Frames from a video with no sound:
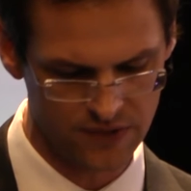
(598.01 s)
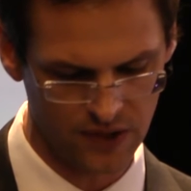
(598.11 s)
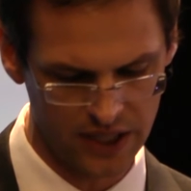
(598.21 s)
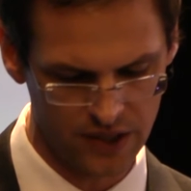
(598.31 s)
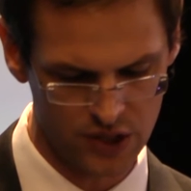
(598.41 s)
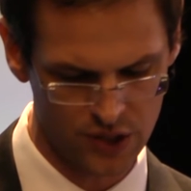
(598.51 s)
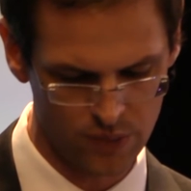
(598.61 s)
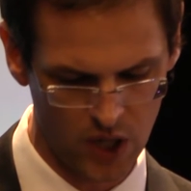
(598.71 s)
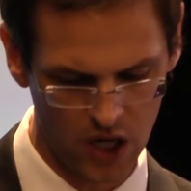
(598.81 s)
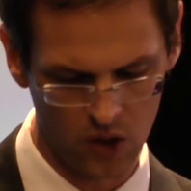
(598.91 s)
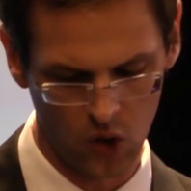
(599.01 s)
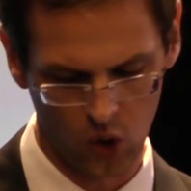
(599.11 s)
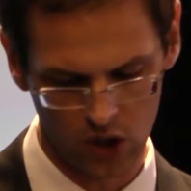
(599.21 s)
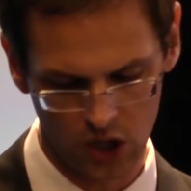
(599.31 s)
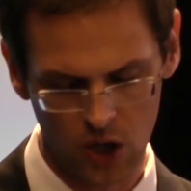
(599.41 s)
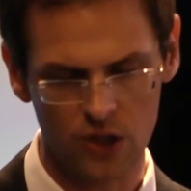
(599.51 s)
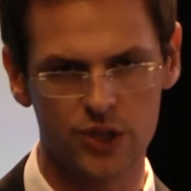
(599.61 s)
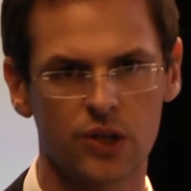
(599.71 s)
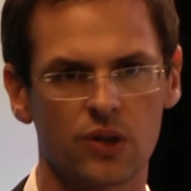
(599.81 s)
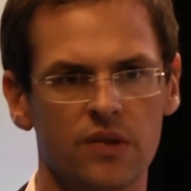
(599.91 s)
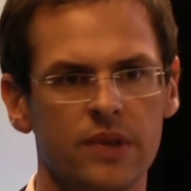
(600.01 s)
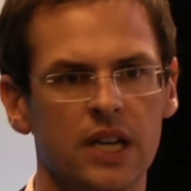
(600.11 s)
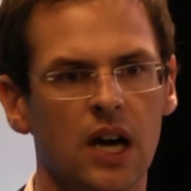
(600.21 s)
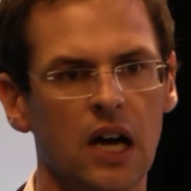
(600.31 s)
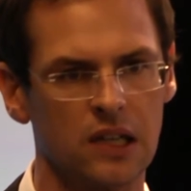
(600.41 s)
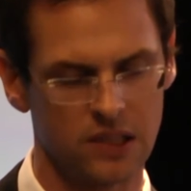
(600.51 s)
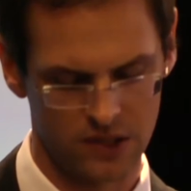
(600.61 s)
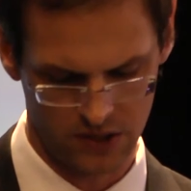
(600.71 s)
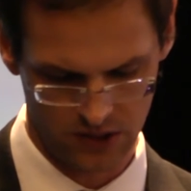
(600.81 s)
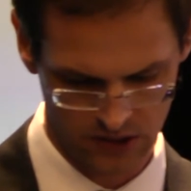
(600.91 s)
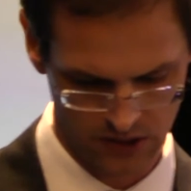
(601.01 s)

for either small or large Caribbean islands,